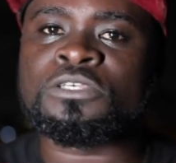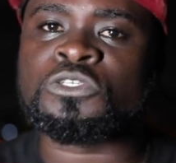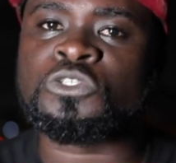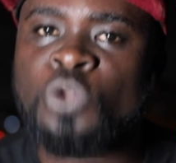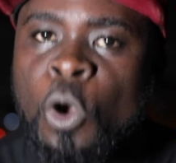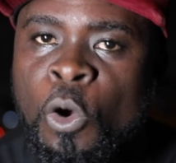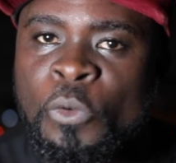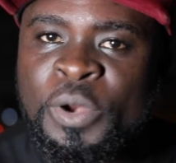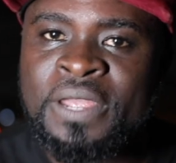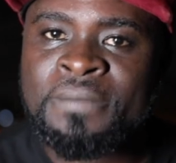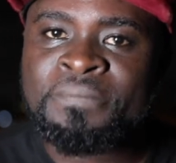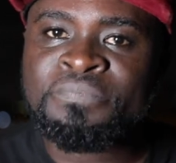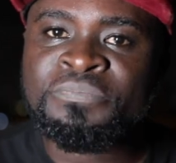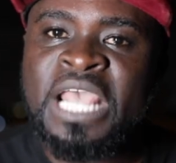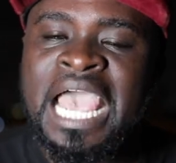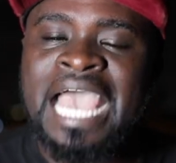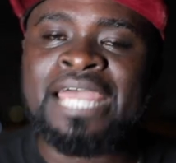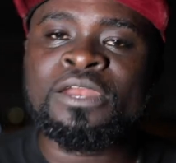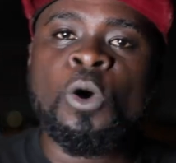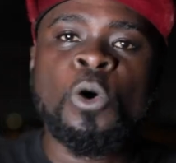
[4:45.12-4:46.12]
a story
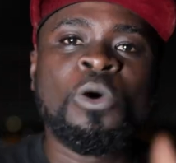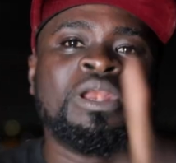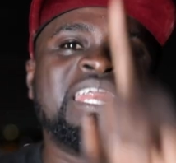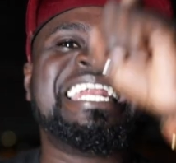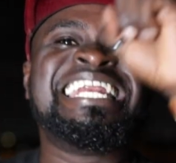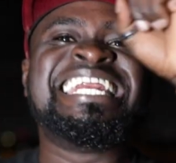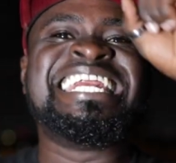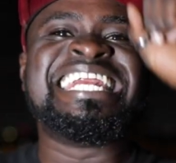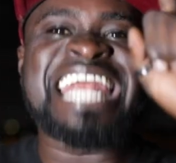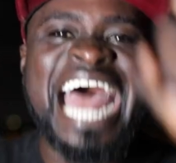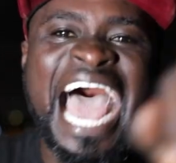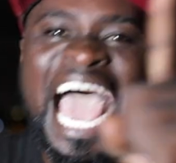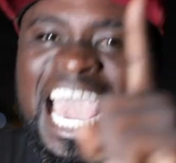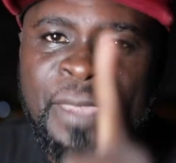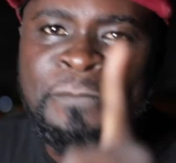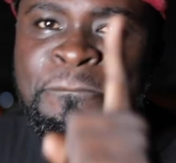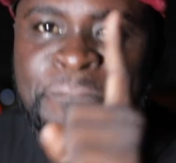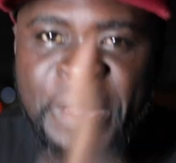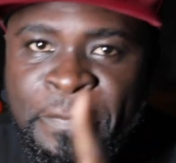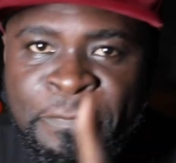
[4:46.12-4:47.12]
and only
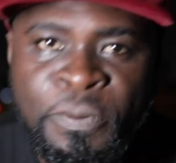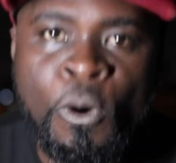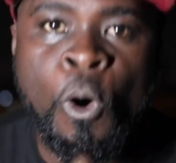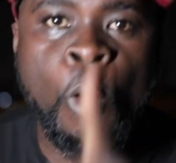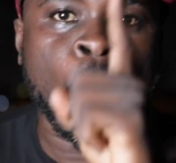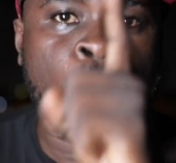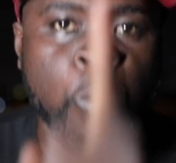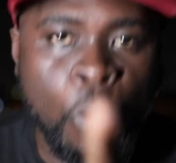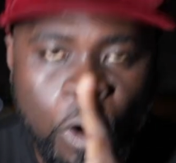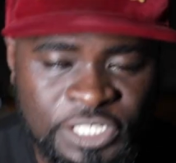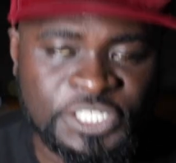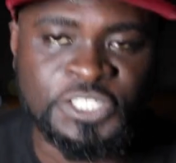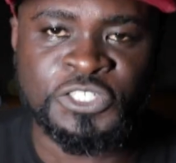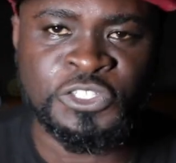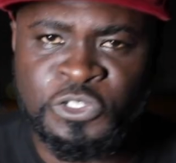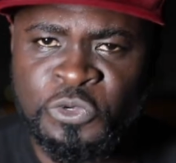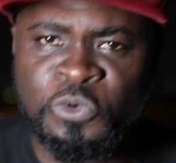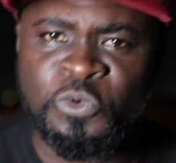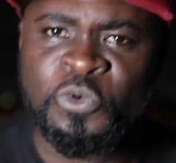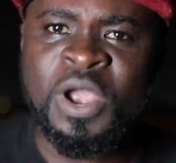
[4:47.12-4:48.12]
9 people watch
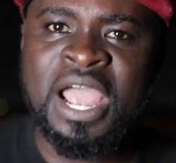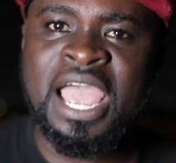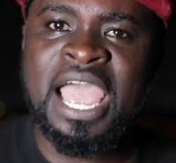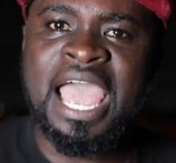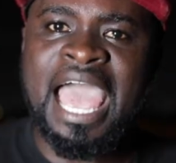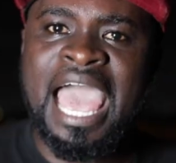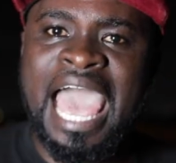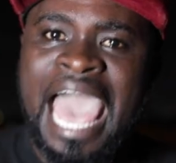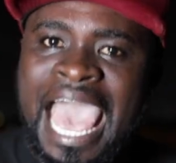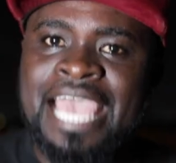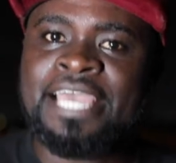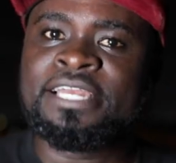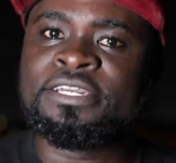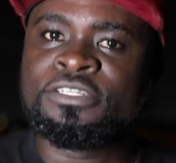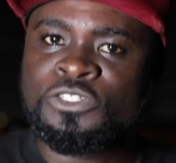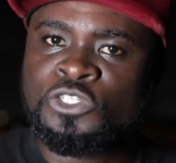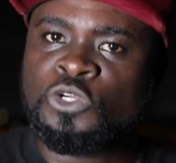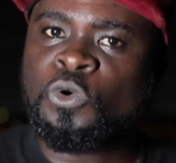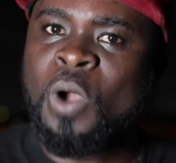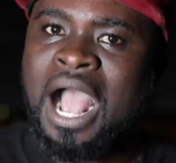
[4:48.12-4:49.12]
you
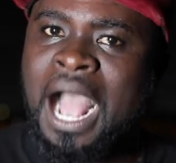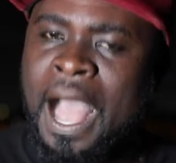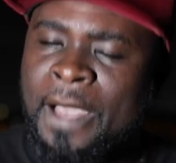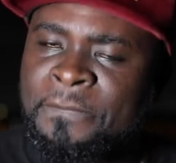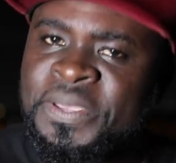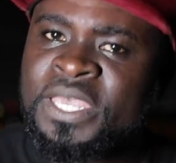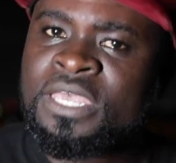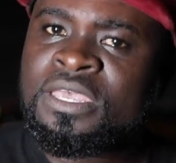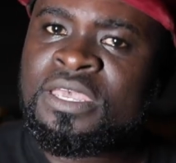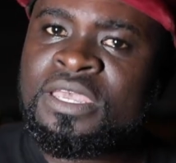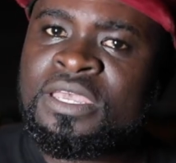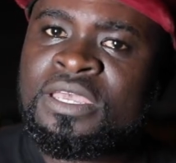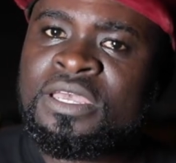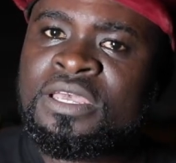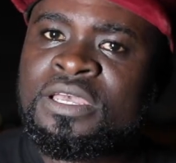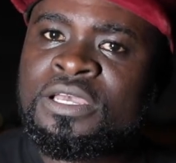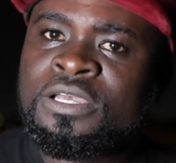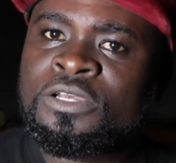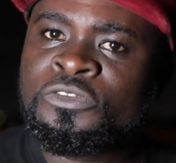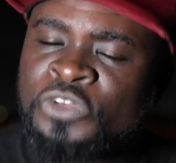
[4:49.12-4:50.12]
and you are happy
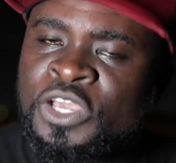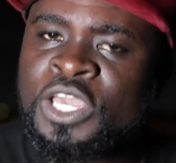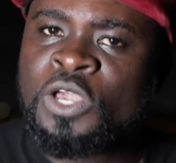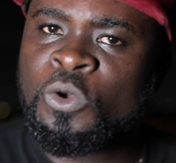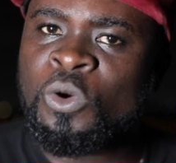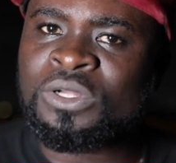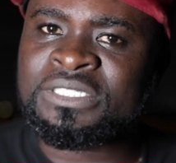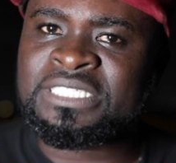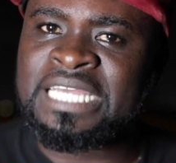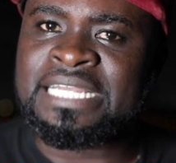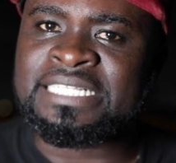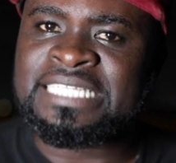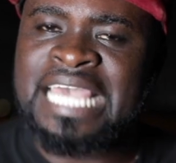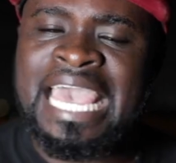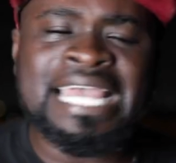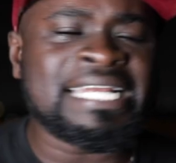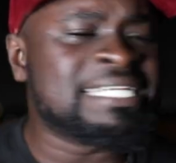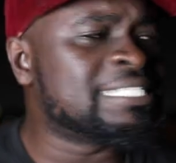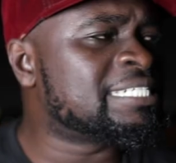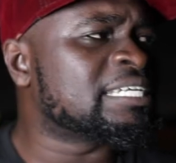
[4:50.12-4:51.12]
doing content.
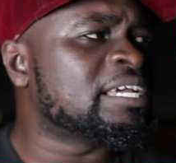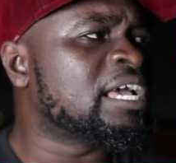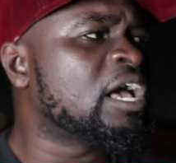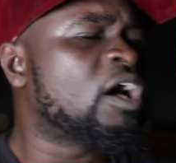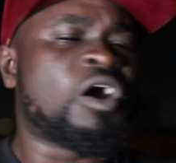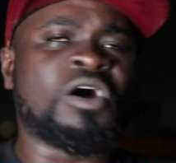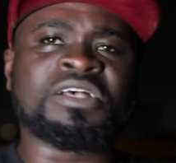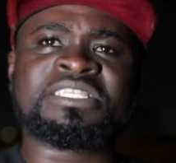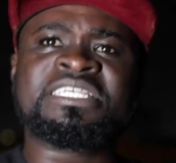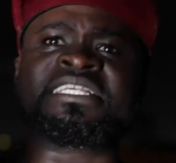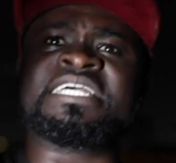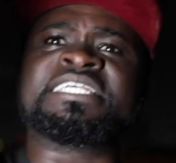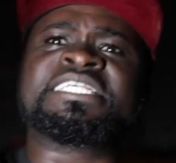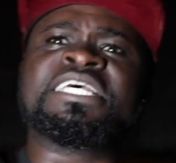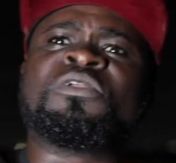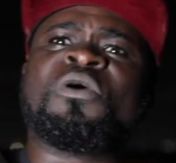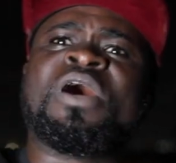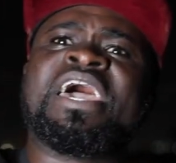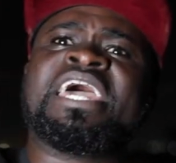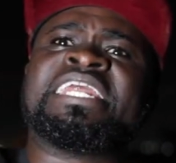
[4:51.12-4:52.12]
And I say they
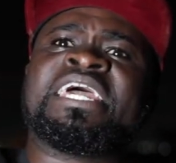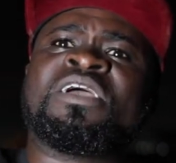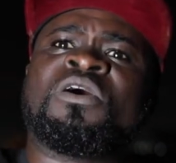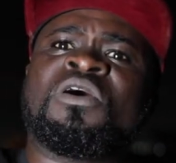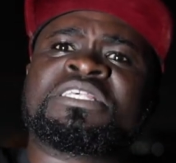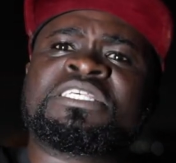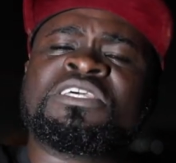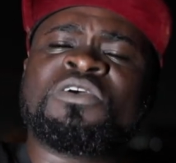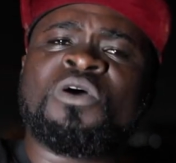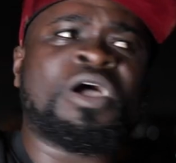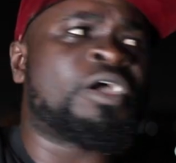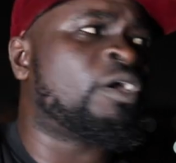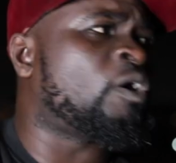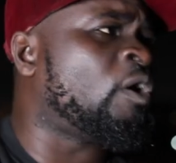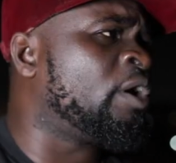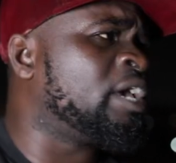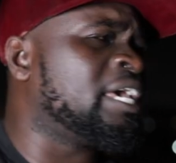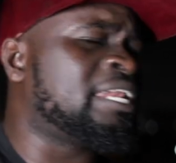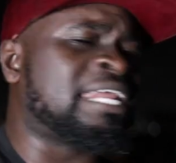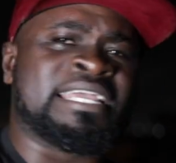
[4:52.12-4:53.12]
say no, then I say
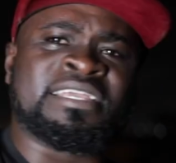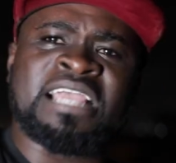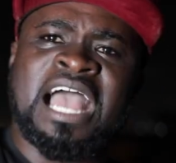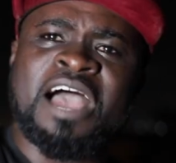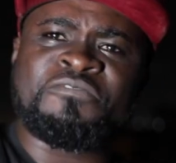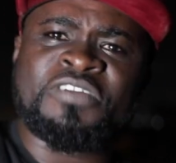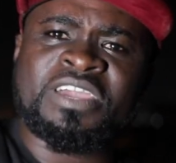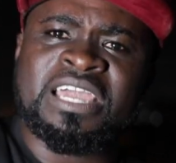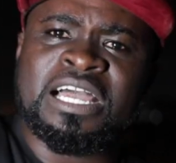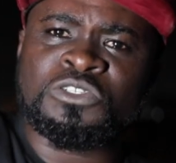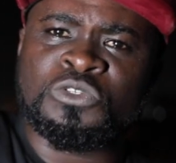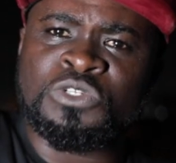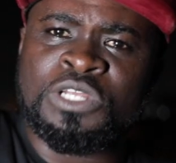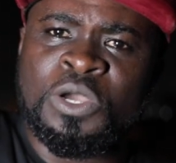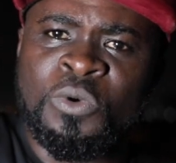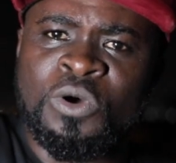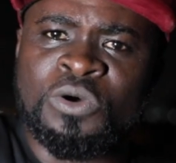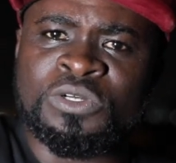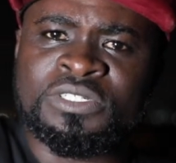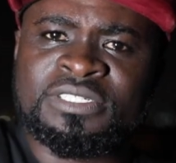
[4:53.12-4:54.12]
oh then Africa to
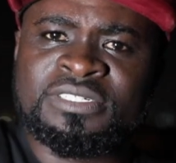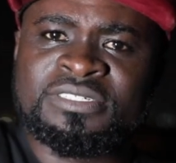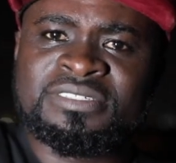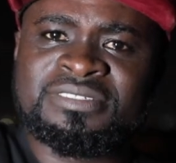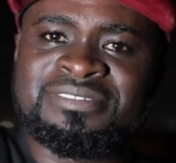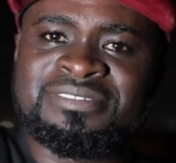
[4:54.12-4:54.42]
the world.